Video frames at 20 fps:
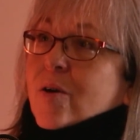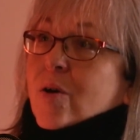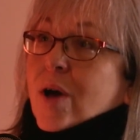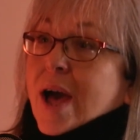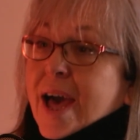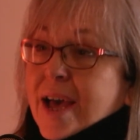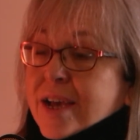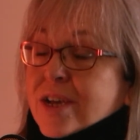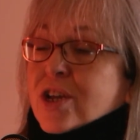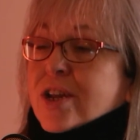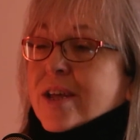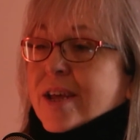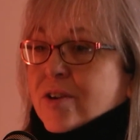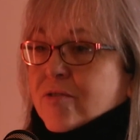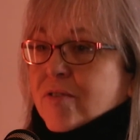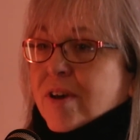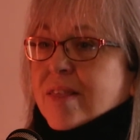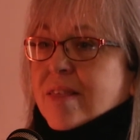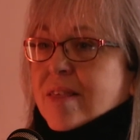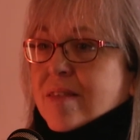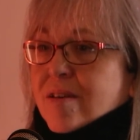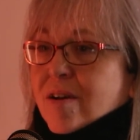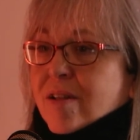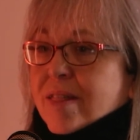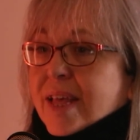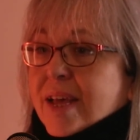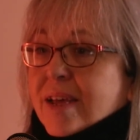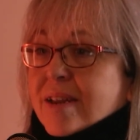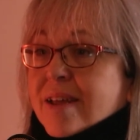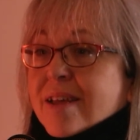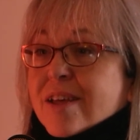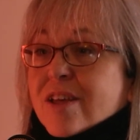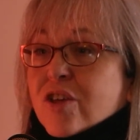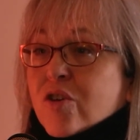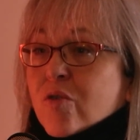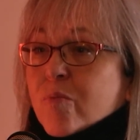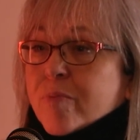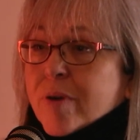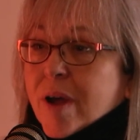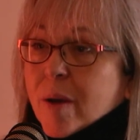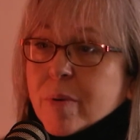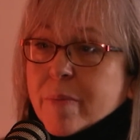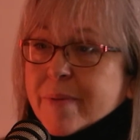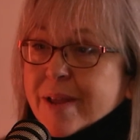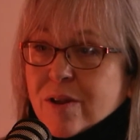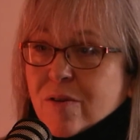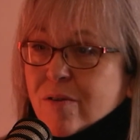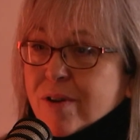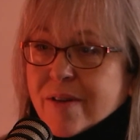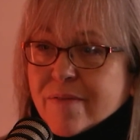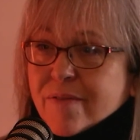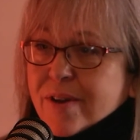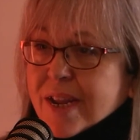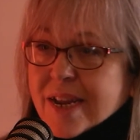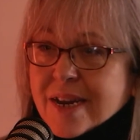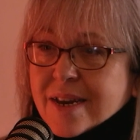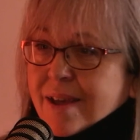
actually addresses all that. You probably don't even need